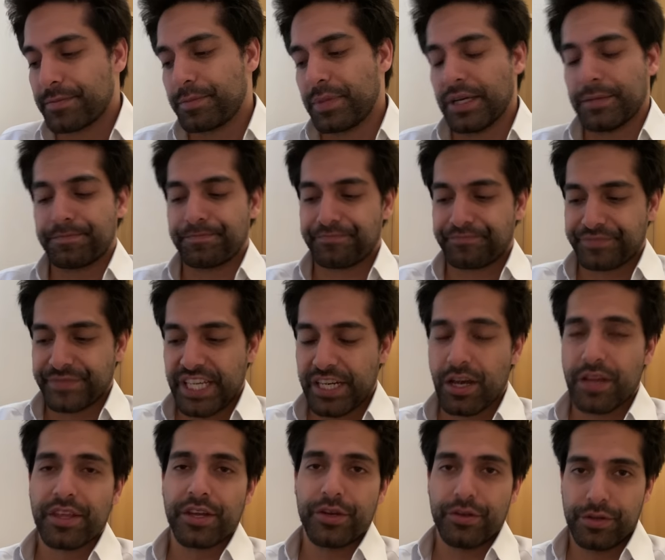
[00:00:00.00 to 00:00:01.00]
But in
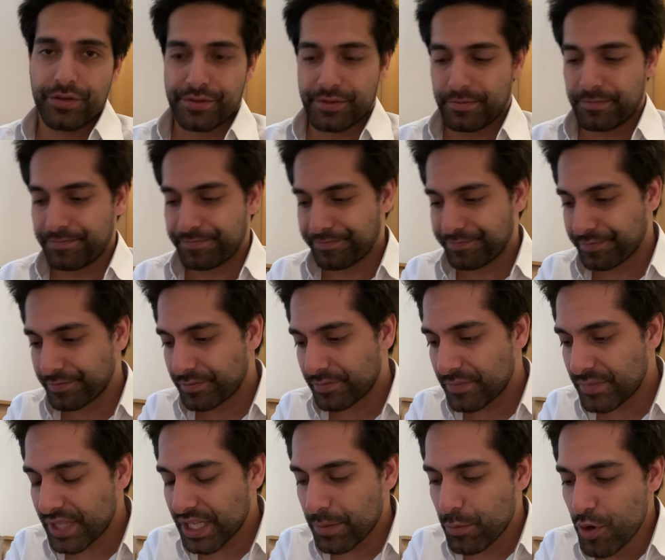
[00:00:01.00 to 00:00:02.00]
other news,
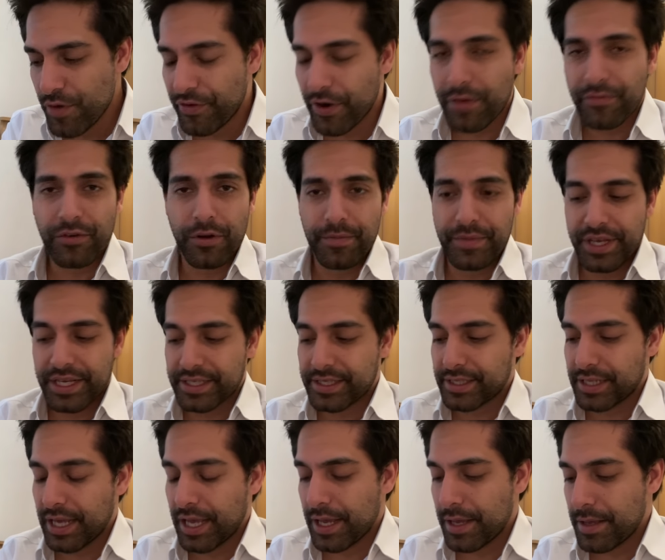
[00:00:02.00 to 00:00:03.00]
moving on from this,
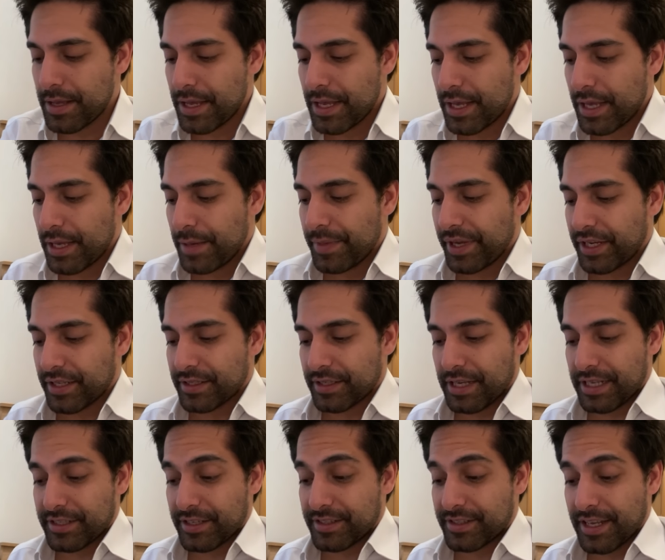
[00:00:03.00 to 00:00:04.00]
uh, because
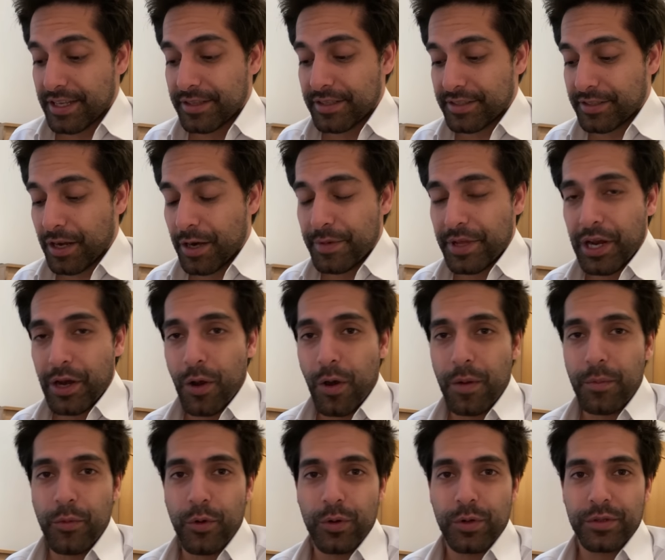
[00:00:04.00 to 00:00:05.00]
as I said, there's going to be a
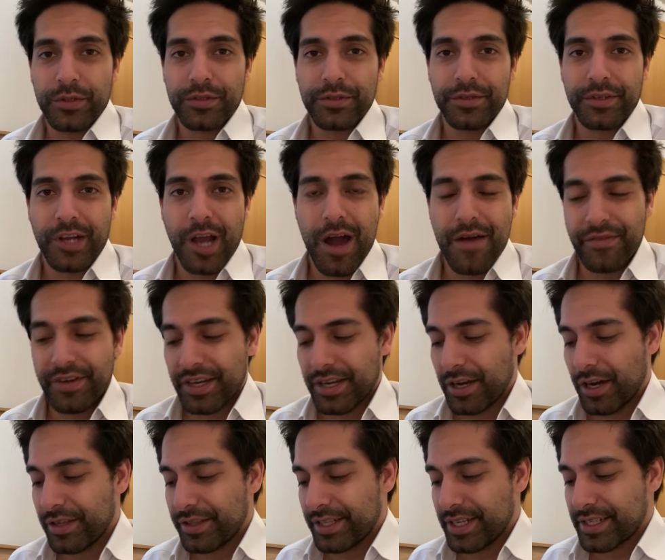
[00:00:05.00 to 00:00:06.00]
lot more to cover
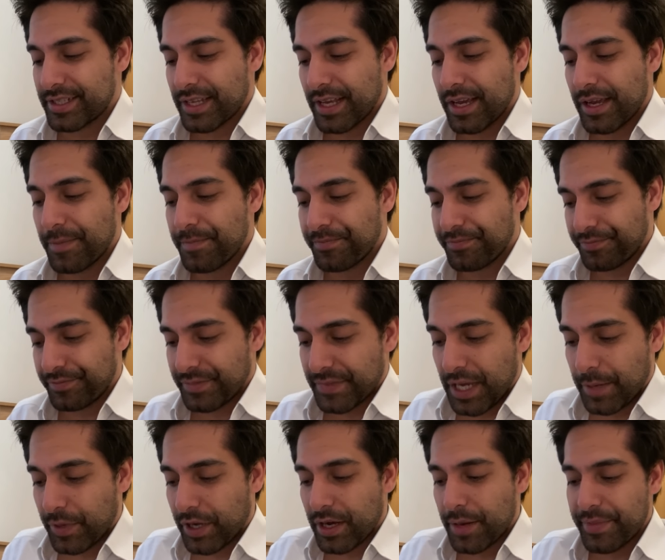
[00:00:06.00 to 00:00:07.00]
on this. Uh,
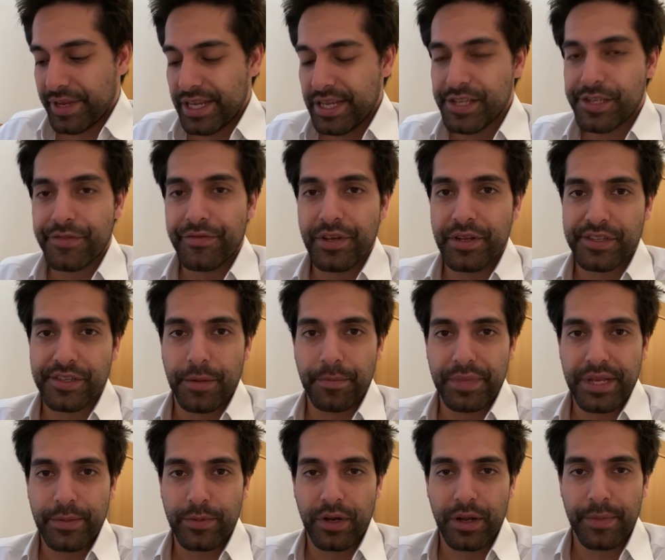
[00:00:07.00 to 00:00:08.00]
I'm going to be interviewing some
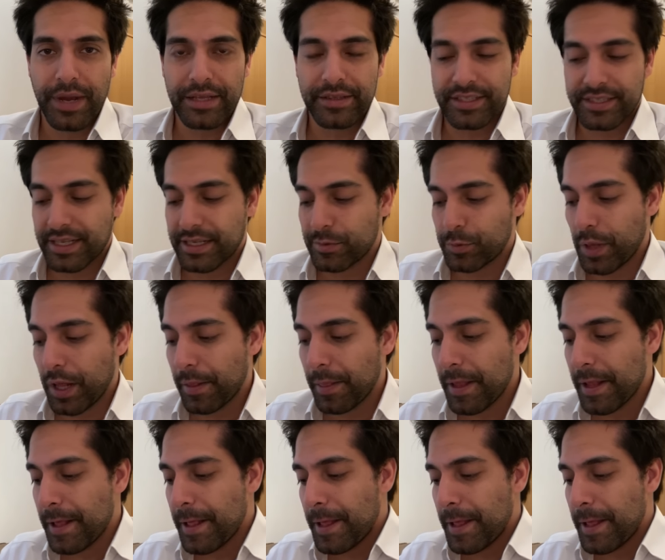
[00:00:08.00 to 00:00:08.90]
people about this as well.